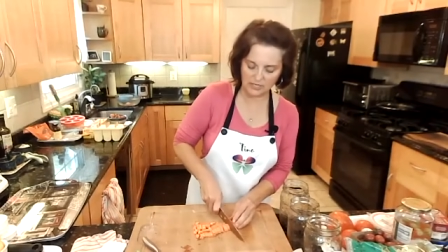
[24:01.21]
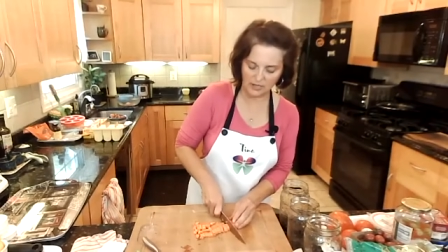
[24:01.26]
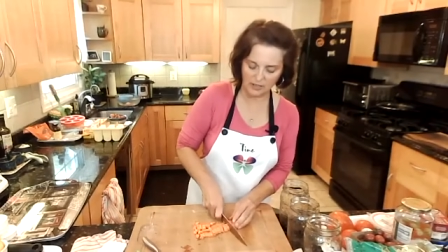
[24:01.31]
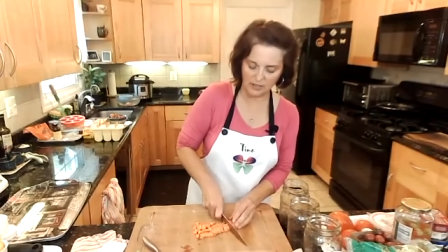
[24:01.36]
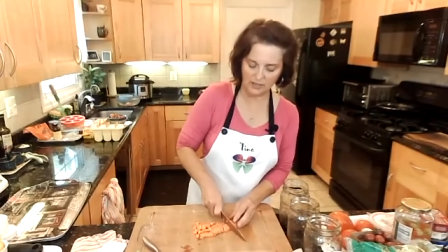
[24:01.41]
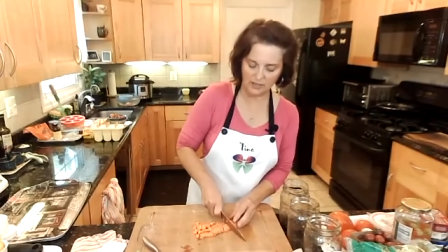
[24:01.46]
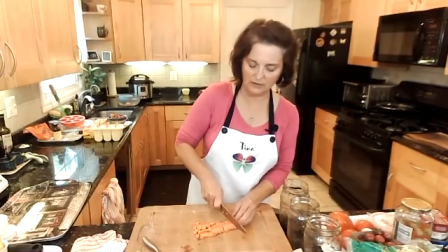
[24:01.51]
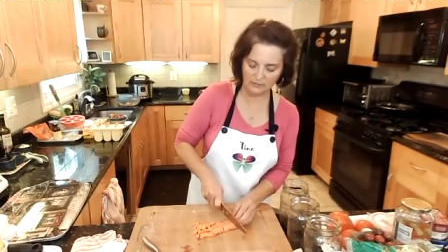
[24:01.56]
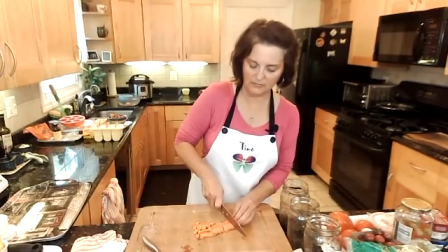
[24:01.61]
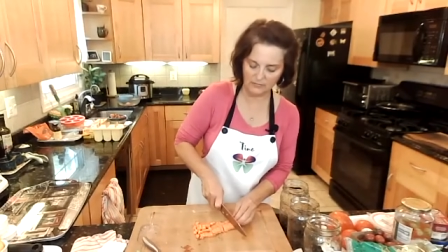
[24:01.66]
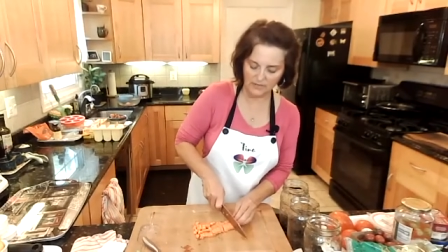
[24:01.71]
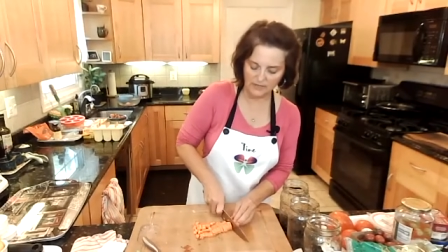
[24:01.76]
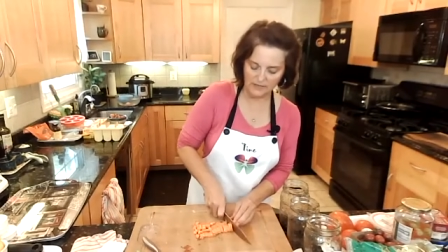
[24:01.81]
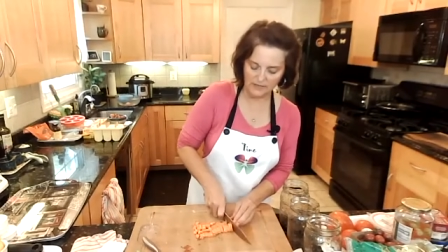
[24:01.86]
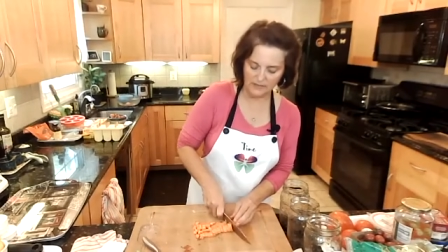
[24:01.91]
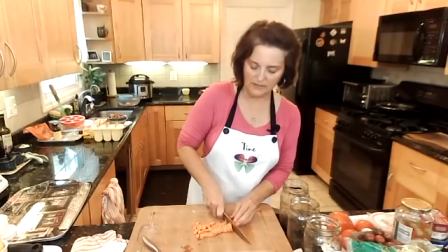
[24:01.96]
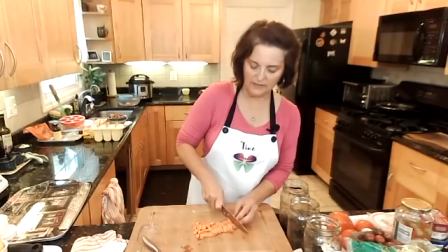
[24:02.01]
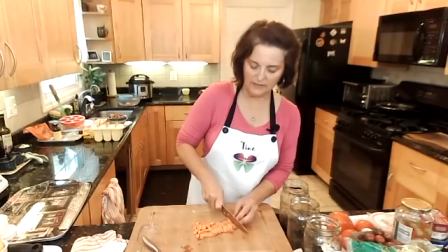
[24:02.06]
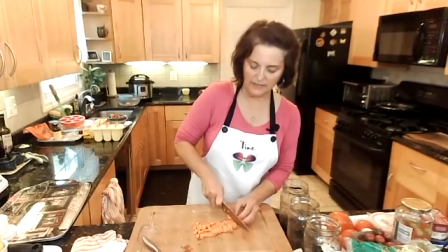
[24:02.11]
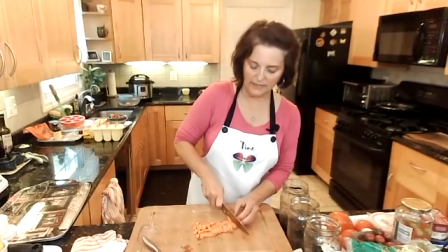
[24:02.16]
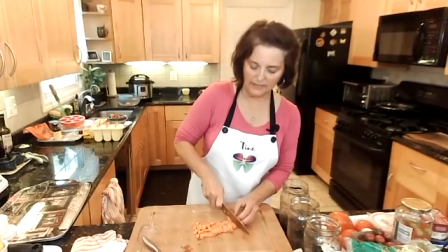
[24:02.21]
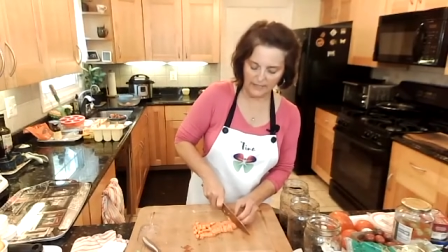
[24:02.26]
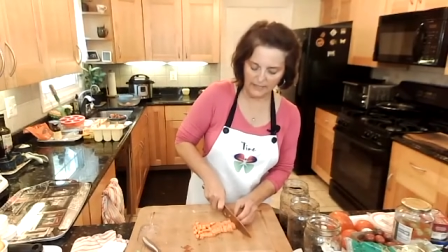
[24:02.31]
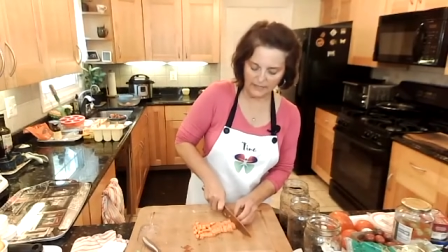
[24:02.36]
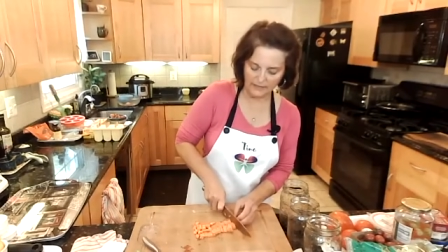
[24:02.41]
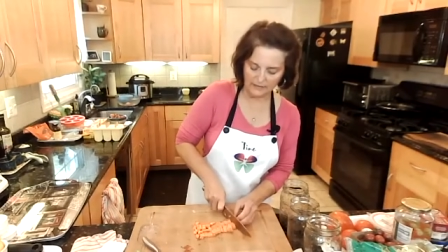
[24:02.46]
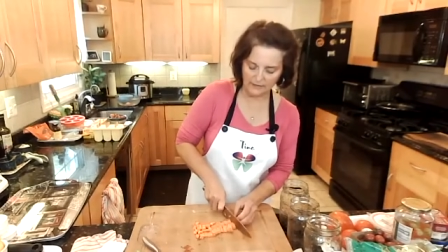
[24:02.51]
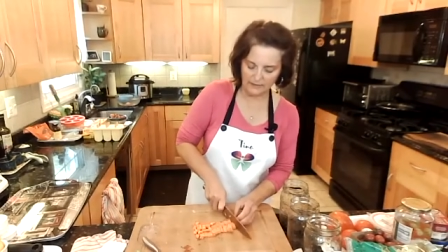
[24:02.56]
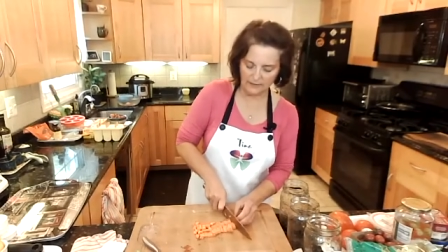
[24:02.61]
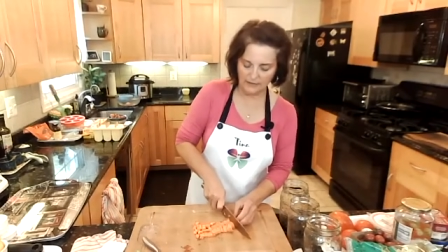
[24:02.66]
time.
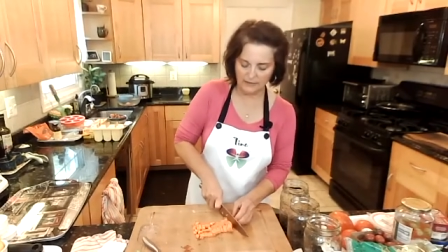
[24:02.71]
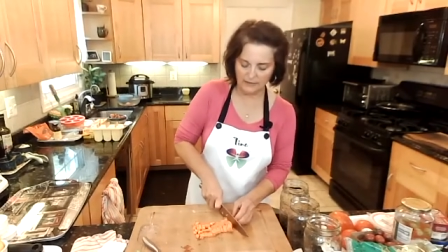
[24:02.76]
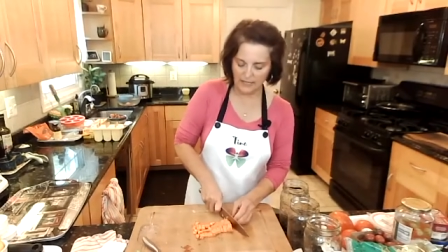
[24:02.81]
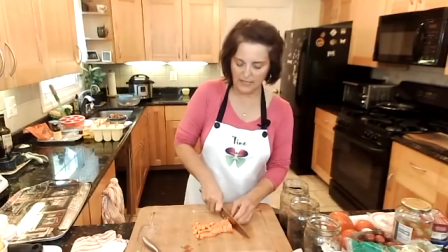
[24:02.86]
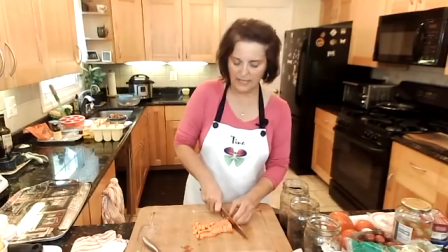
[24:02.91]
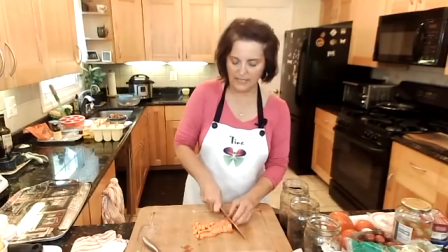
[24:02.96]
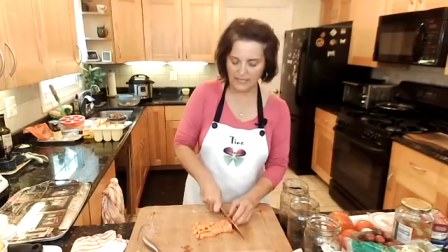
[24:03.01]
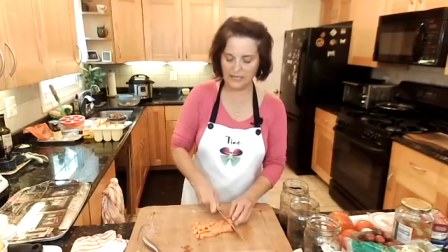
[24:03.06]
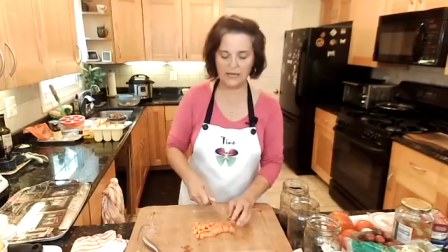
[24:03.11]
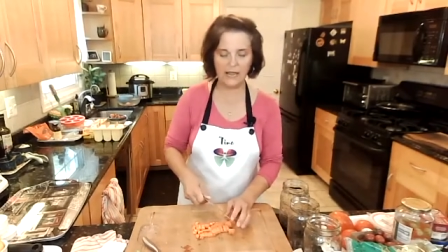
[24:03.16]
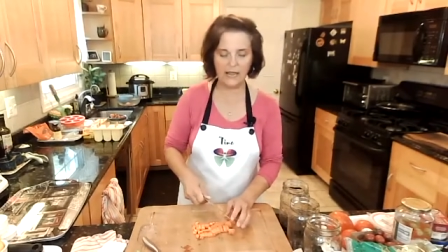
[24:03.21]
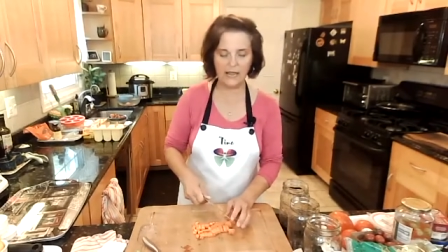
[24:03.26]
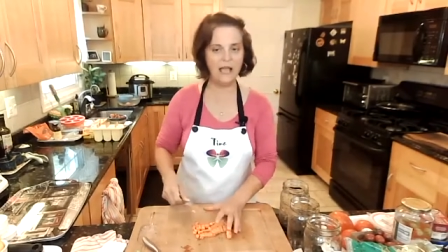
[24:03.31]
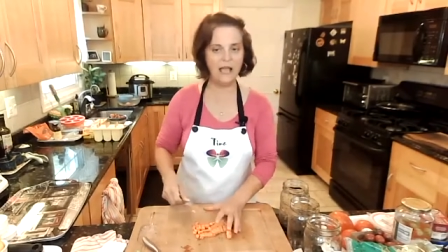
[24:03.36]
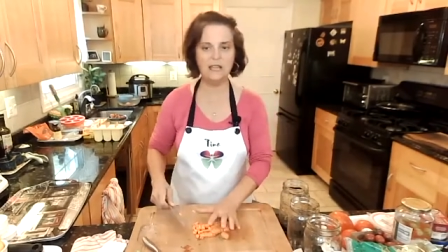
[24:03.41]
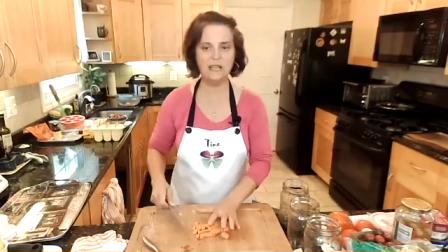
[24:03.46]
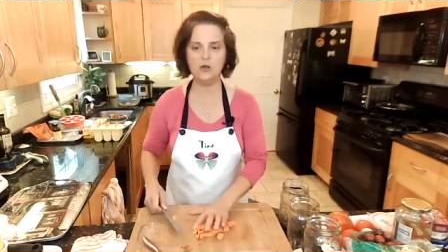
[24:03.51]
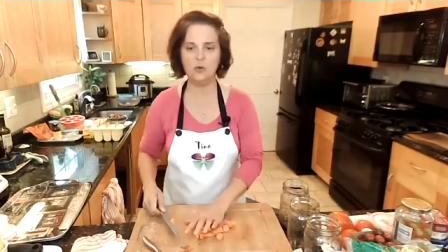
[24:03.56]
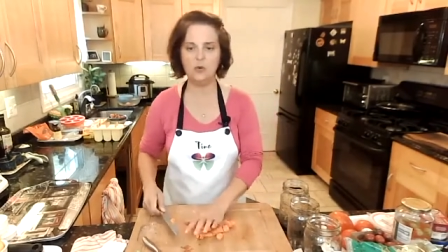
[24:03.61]
And again, any